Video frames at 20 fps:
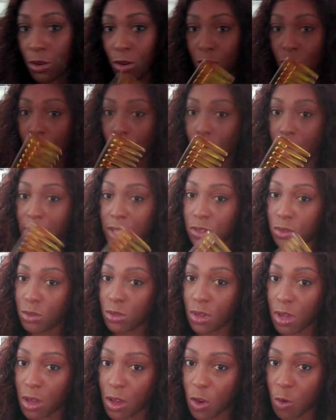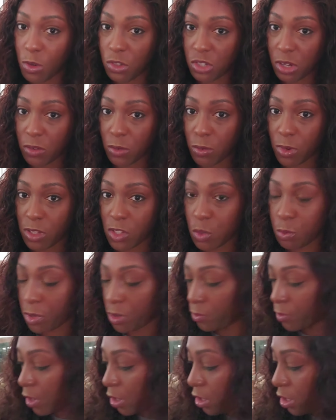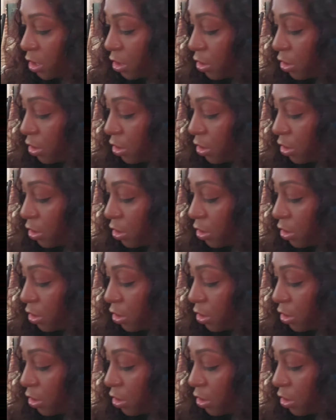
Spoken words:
or wide tooth comb, whichever one you prefer to